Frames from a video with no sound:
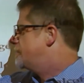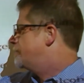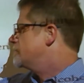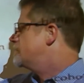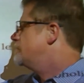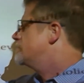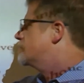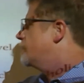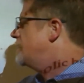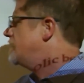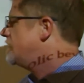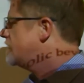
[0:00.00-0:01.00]
person who's
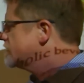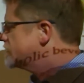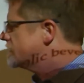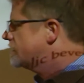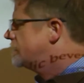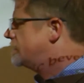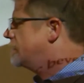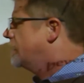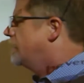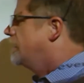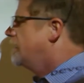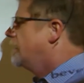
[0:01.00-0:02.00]
grading this.
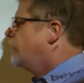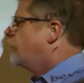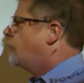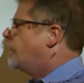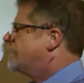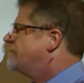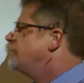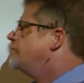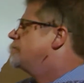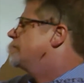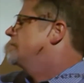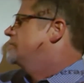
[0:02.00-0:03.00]
Whatever
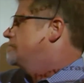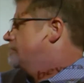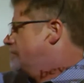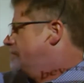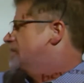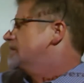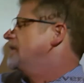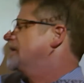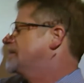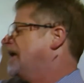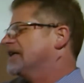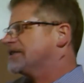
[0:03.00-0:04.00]
you
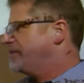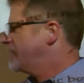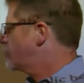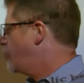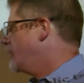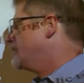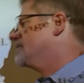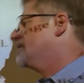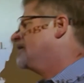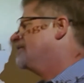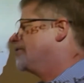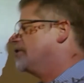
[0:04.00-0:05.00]
select, it has to be a
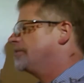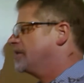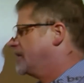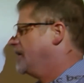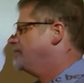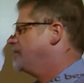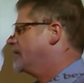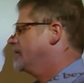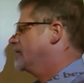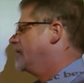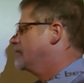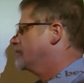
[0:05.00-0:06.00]
quantitative variable. It can't be
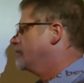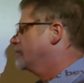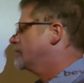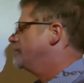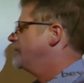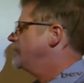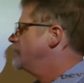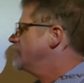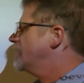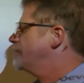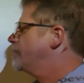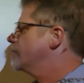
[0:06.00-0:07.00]
categorical, but you only
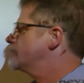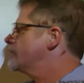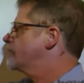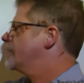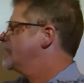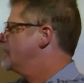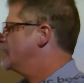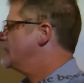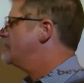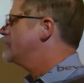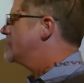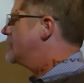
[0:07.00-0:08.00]
get partial credit unless
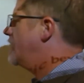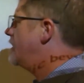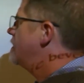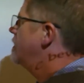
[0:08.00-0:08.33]
you say,